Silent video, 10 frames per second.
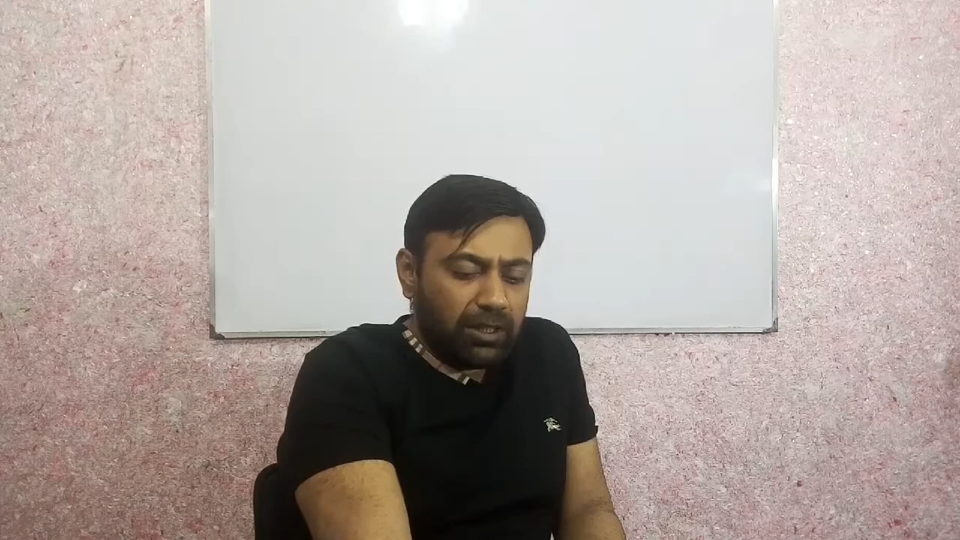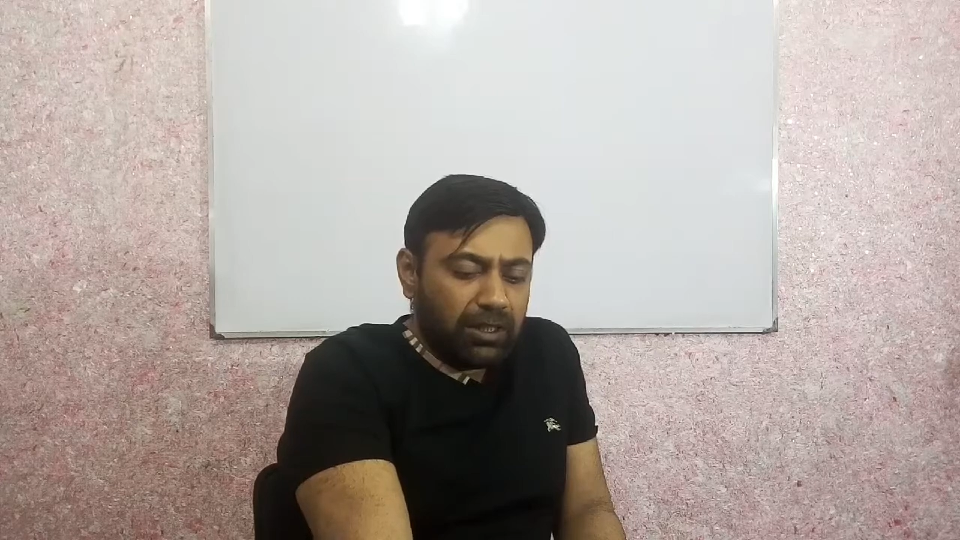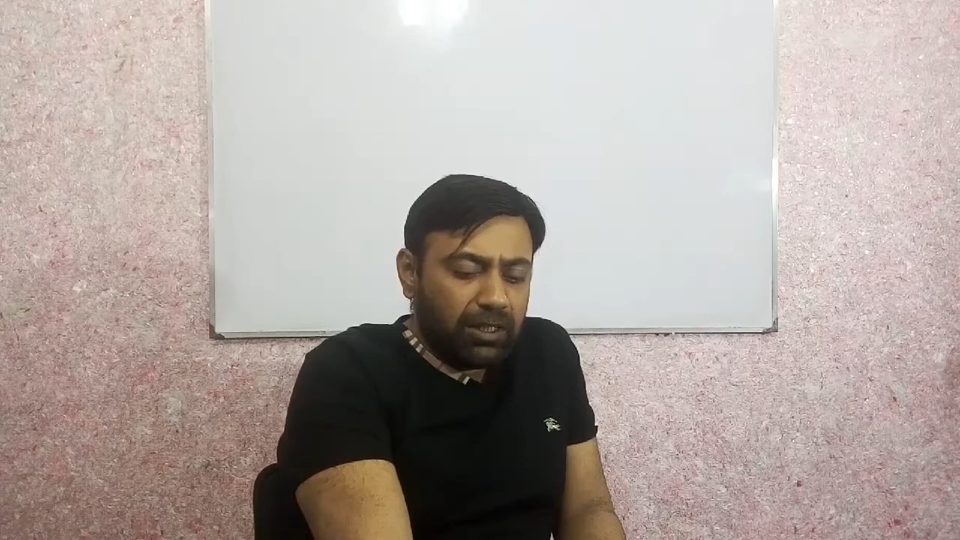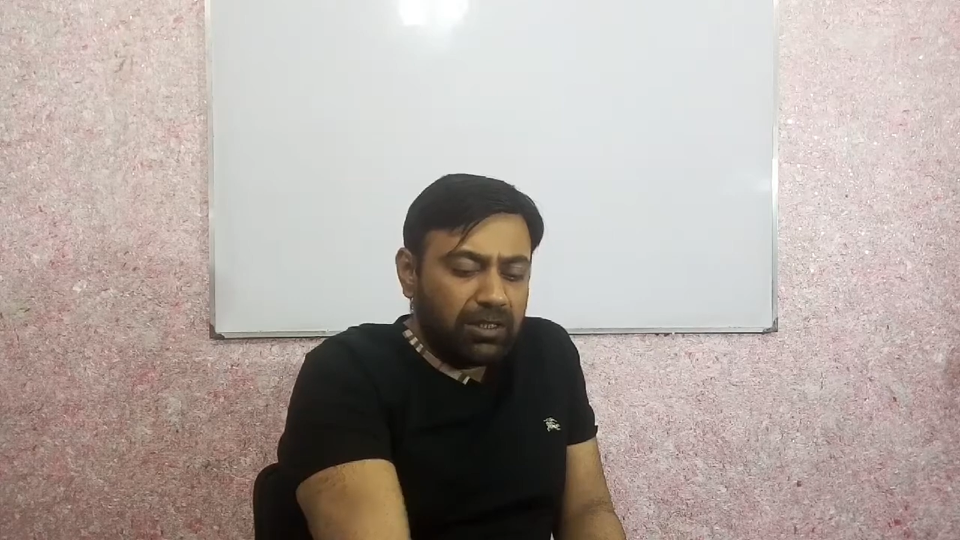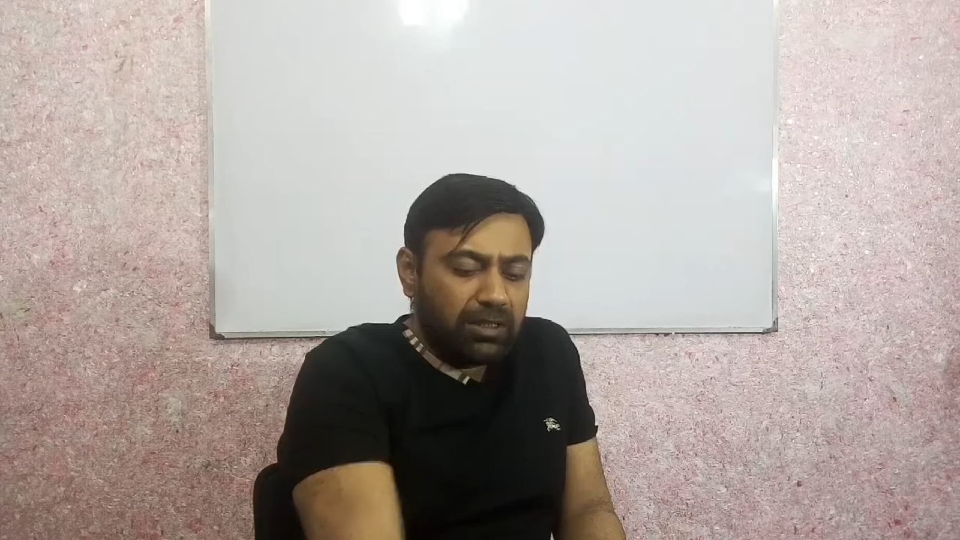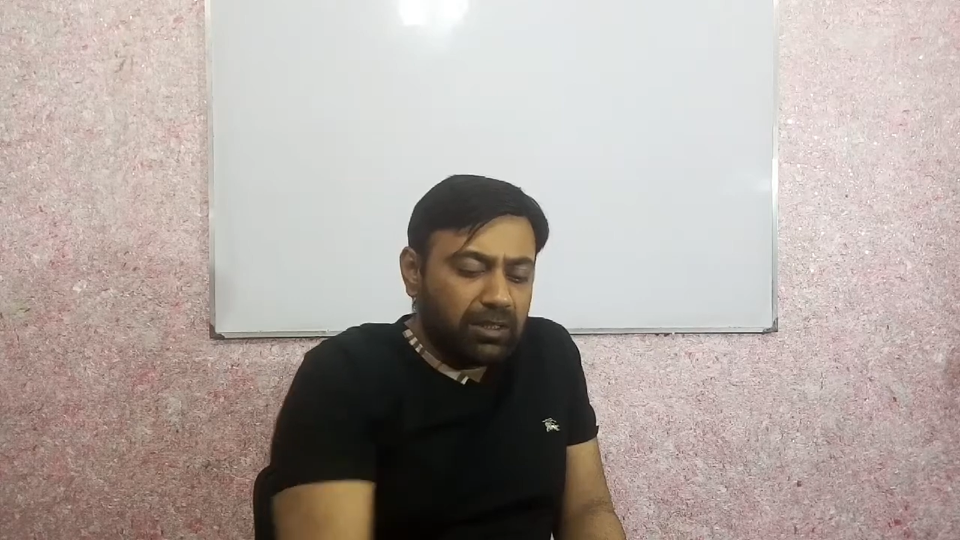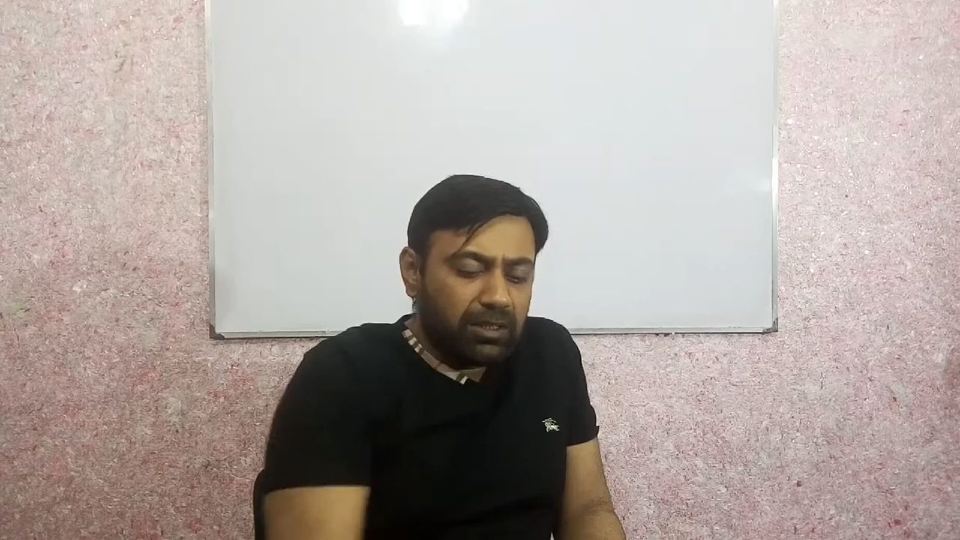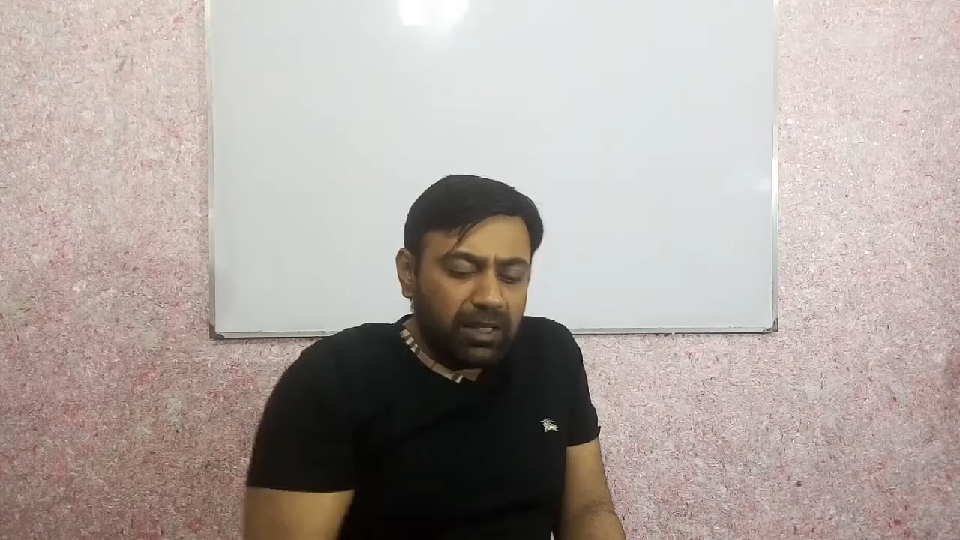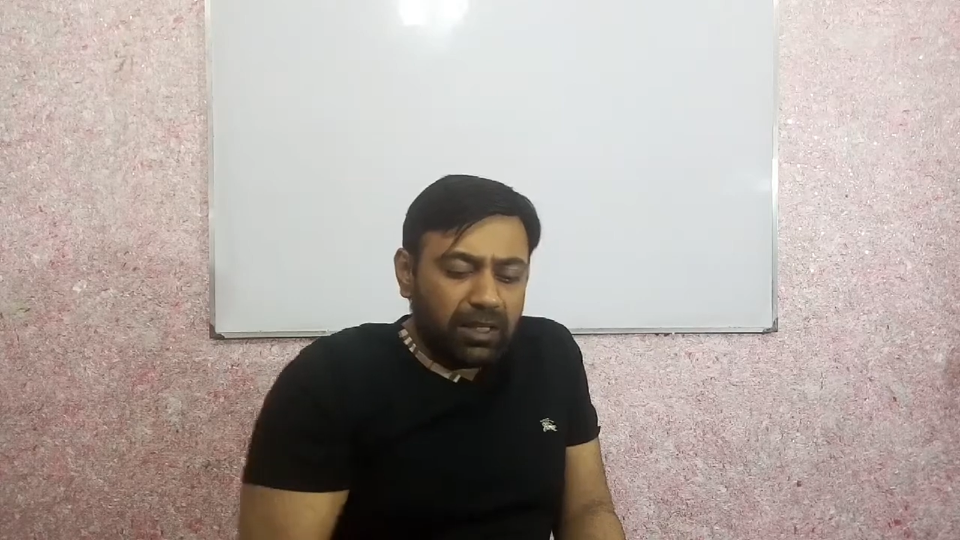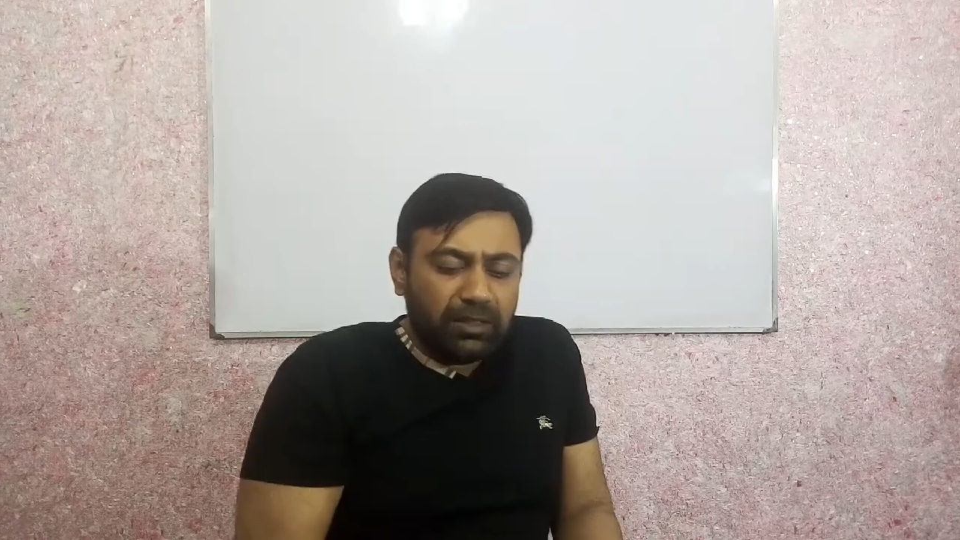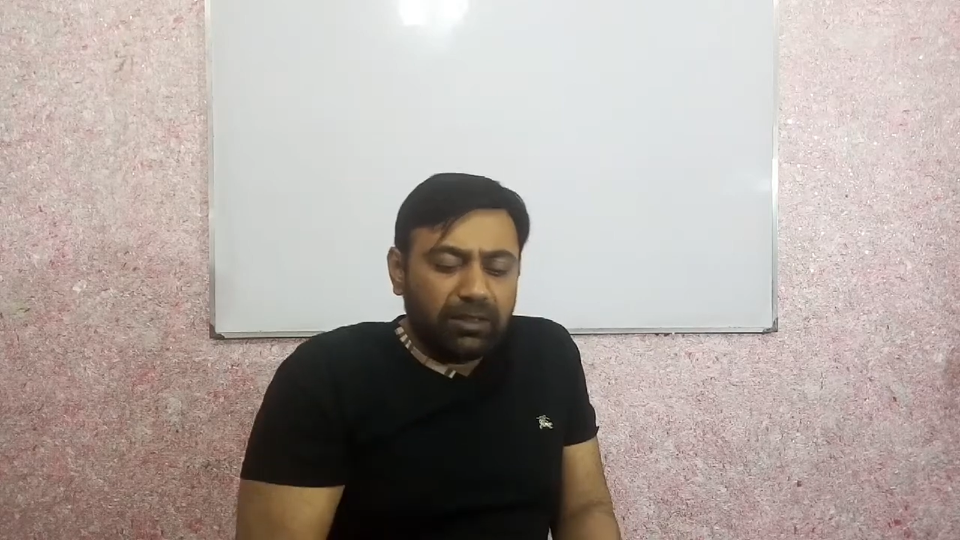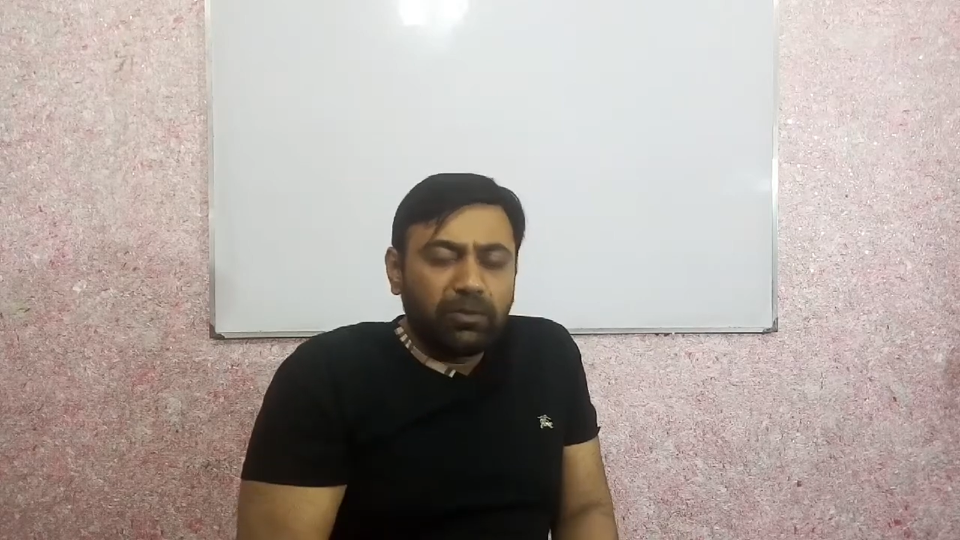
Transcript: is that